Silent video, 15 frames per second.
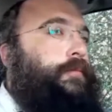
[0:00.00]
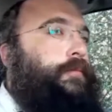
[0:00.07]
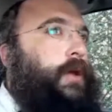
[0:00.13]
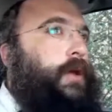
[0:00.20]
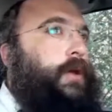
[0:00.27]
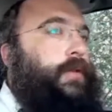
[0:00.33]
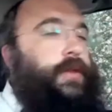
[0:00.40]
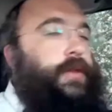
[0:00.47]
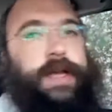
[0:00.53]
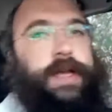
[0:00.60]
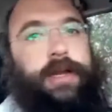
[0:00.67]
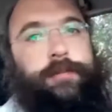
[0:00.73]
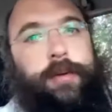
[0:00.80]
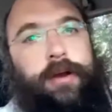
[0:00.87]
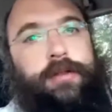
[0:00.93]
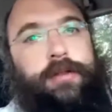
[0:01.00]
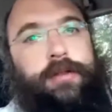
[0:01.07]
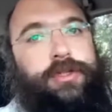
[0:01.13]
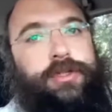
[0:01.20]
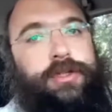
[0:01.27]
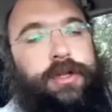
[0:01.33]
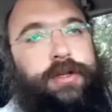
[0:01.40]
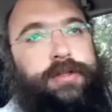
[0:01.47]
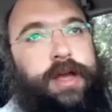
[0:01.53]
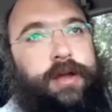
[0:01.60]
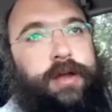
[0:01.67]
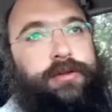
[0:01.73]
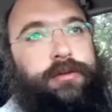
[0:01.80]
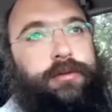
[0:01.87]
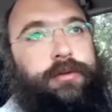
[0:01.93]
The second part of the Mishnah is how
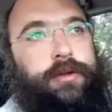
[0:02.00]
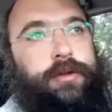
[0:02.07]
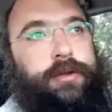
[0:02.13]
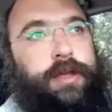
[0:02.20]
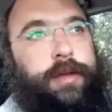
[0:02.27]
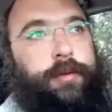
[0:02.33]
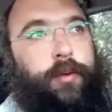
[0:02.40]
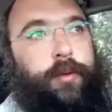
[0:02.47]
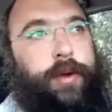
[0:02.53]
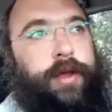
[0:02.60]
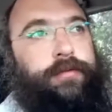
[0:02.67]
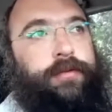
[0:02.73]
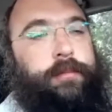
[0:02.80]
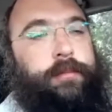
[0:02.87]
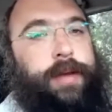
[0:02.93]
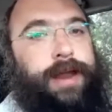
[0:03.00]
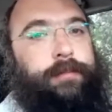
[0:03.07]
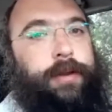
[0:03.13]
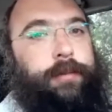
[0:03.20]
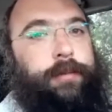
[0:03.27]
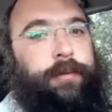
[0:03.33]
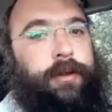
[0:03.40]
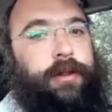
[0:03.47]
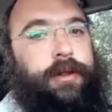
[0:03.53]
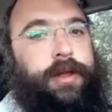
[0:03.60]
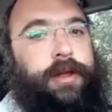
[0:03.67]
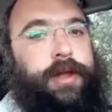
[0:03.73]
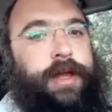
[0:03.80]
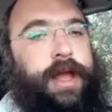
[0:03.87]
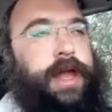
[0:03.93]
to keep away from bad people,
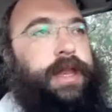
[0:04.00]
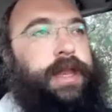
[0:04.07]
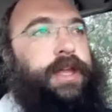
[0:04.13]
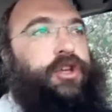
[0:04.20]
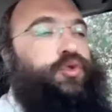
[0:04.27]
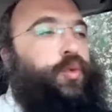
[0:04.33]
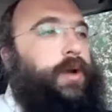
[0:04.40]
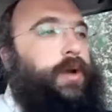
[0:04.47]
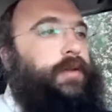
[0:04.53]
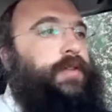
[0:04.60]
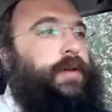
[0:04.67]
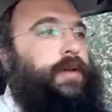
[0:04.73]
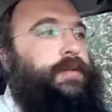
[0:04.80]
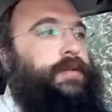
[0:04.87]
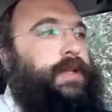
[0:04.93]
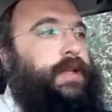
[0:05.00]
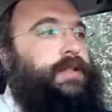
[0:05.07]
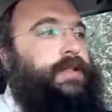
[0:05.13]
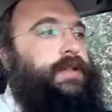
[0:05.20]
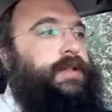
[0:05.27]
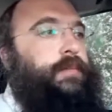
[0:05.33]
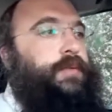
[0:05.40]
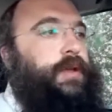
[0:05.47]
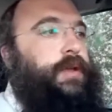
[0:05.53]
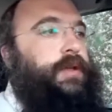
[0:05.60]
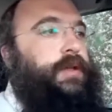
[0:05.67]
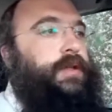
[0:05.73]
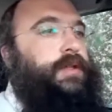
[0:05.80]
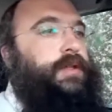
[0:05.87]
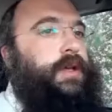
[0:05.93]
and each one of them said something
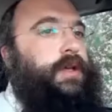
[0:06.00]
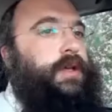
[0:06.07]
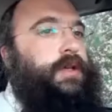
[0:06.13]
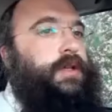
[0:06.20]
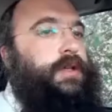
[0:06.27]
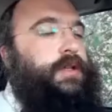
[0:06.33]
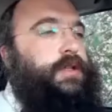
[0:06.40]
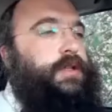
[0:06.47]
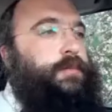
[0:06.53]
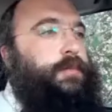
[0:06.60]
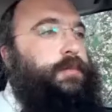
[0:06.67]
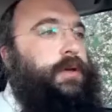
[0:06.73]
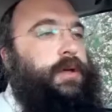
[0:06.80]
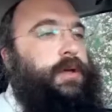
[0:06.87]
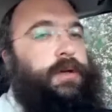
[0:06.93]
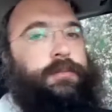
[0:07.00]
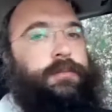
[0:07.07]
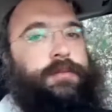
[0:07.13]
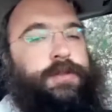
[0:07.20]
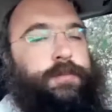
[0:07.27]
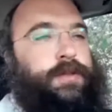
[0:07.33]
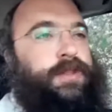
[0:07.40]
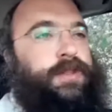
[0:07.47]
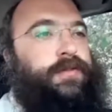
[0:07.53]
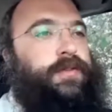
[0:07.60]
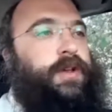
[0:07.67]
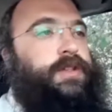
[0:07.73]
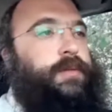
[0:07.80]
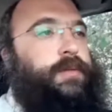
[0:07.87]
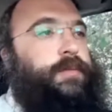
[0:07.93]

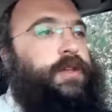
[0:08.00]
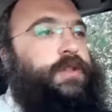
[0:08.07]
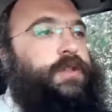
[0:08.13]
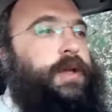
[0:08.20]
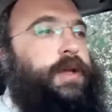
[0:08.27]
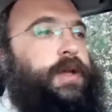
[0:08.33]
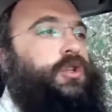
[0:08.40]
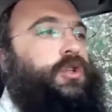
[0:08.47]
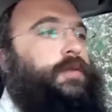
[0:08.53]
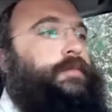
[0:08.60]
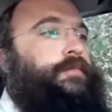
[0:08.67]
specific, something special.